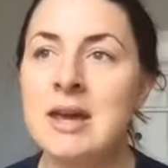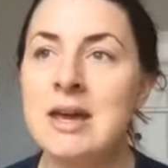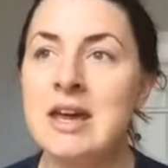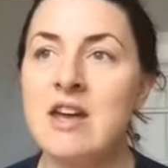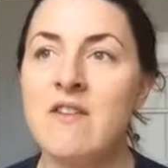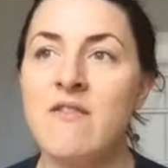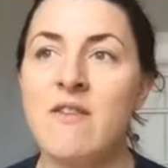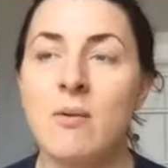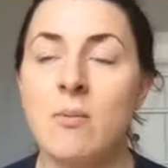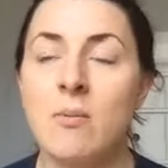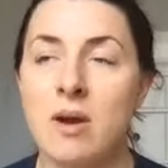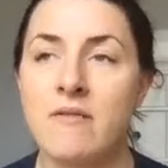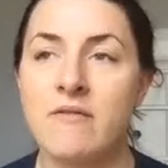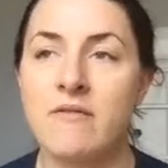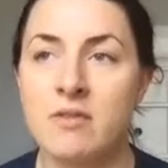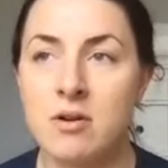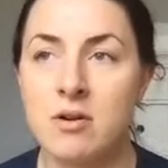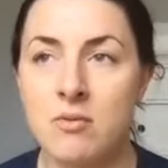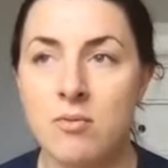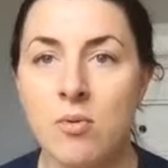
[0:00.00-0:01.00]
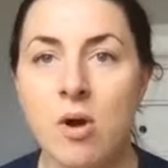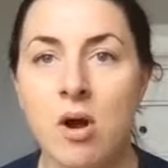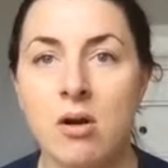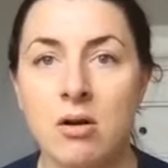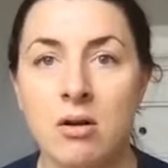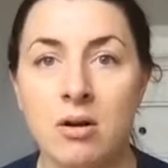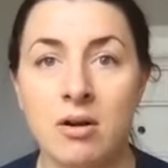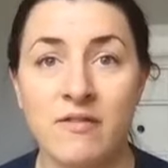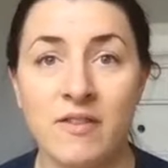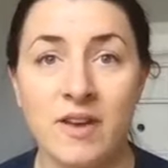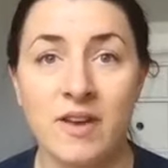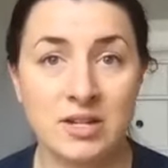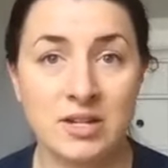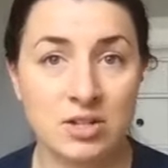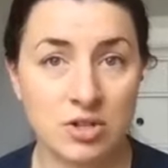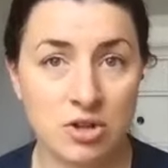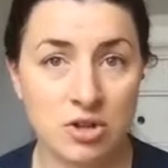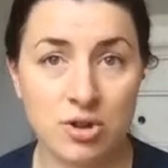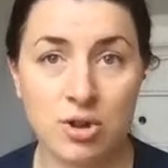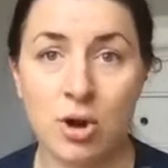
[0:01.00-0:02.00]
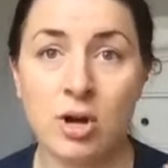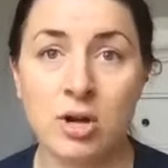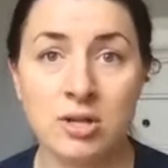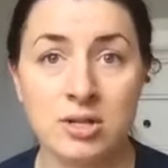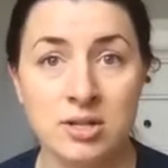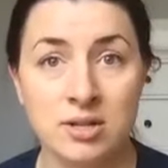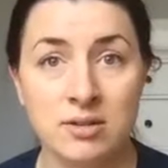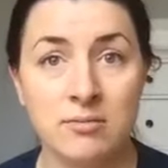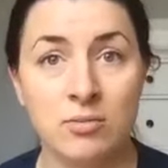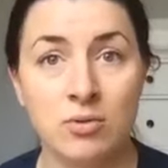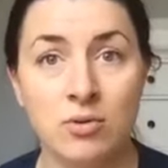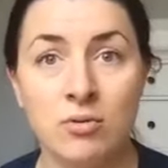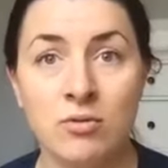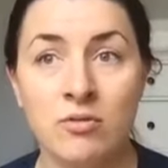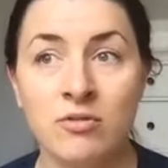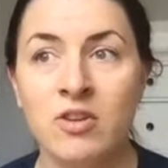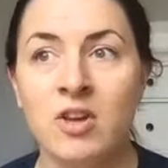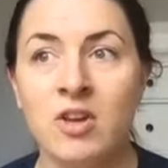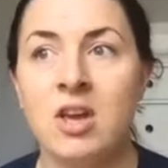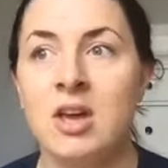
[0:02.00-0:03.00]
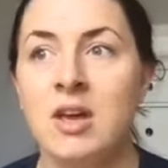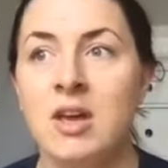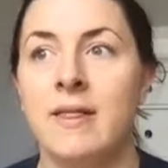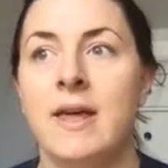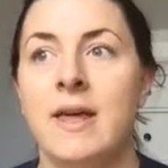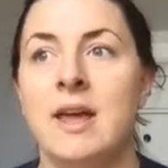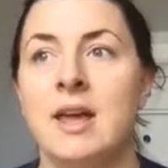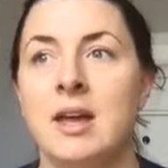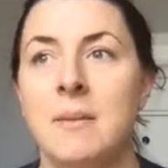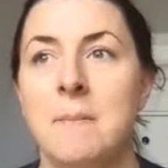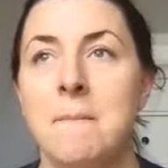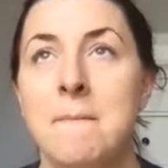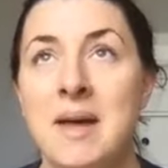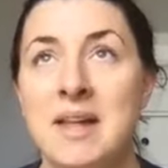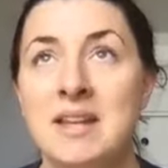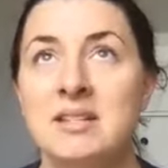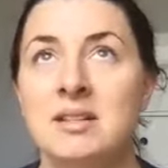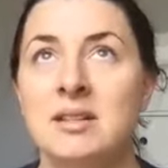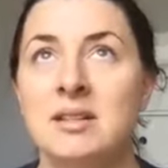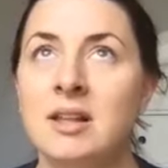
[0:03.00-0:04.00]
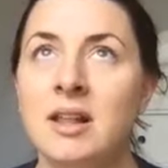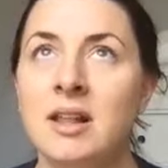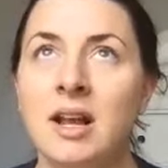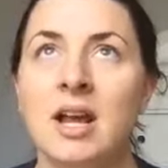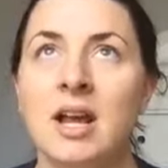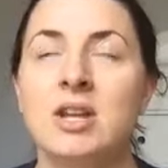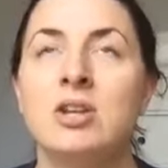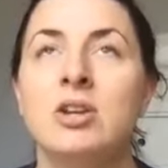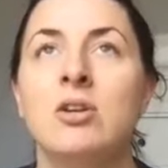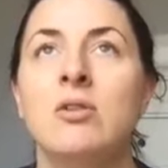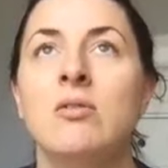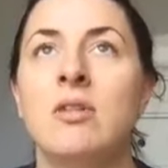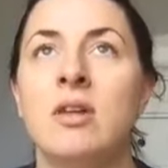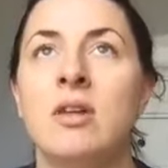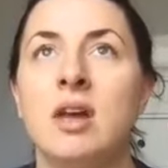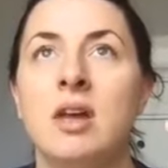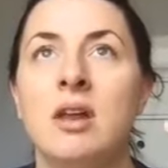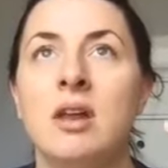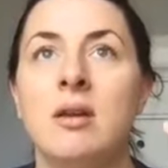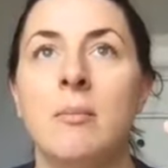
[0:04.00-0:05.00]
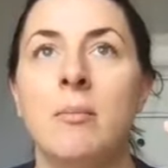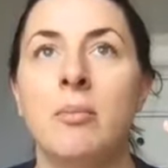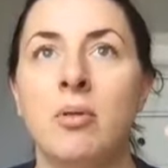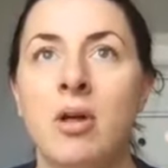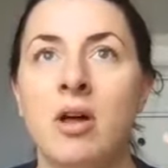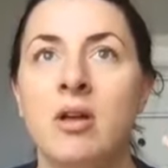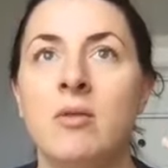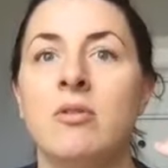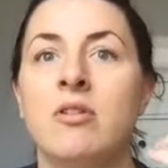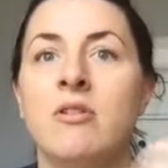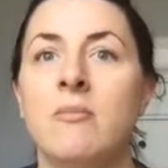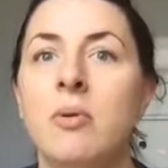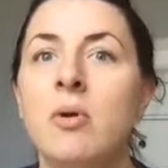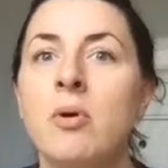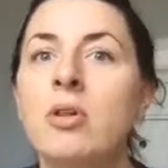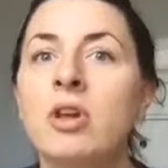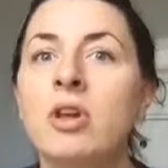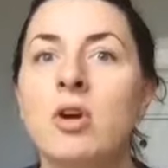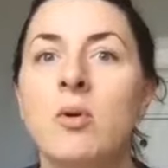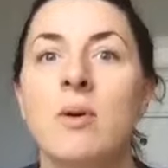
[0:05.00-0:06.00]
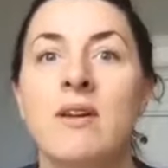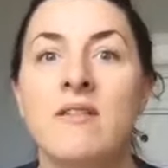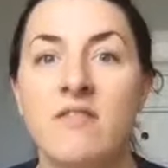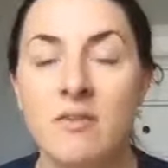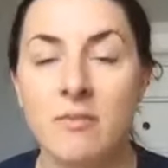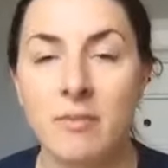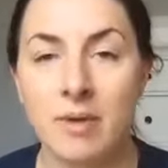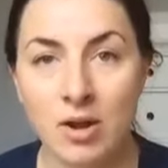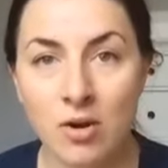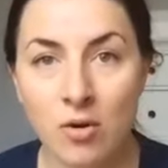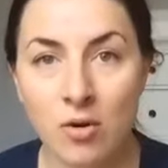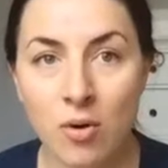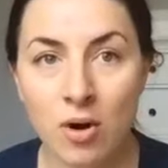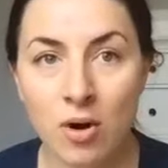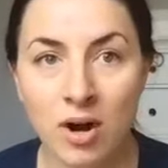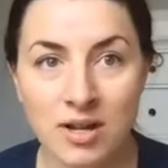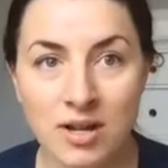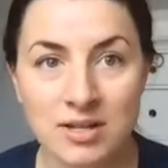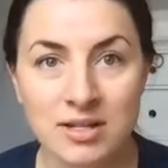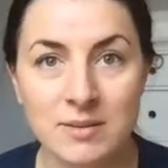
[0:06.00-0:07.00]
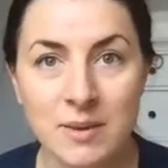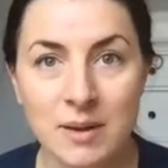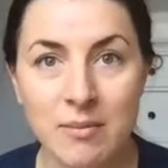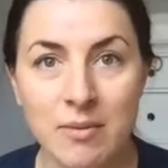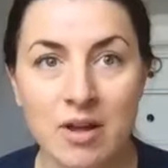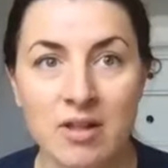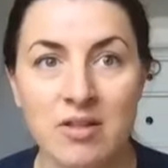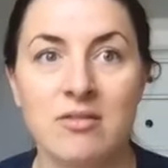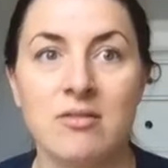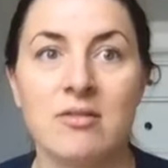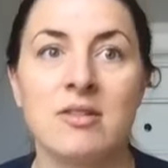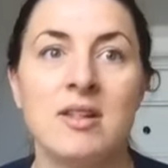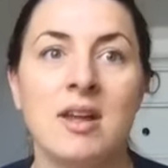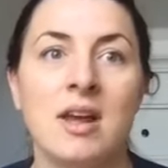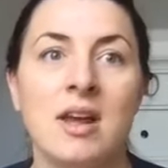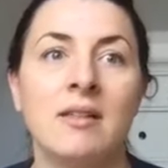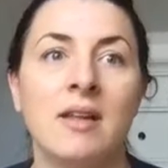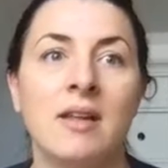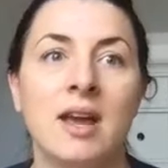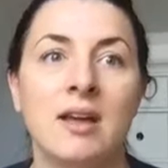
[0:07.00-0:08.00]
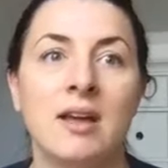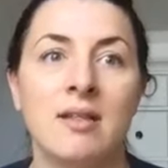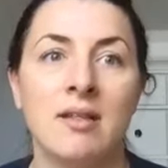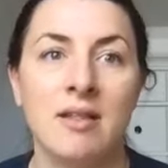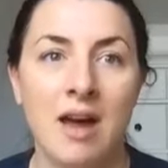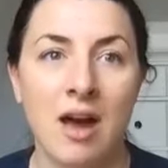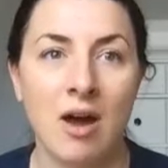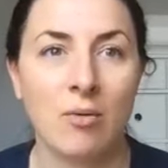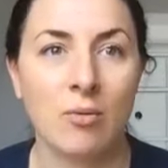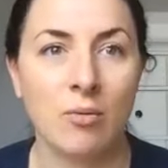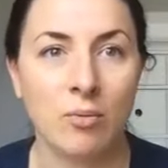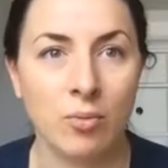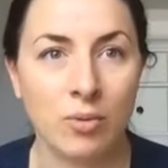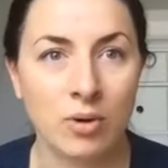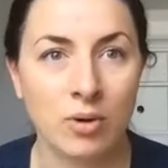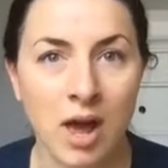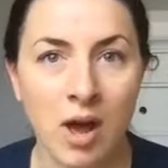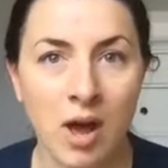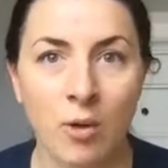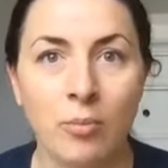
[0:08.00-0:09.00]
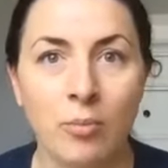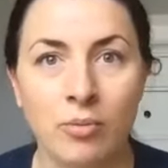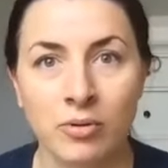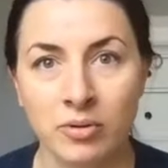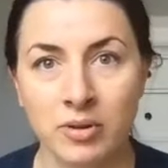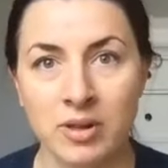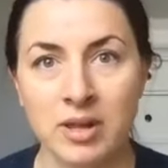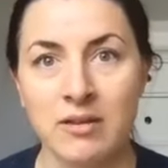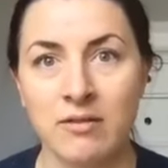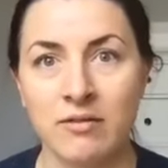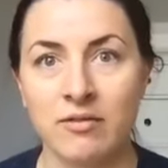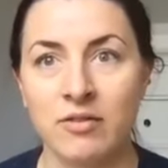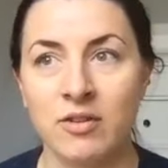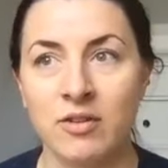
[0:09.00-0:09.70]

if I went for a walk or if I started to move, like mentally, like I knew that blood was pulling away from my core and into my muscles, and like that would help relieve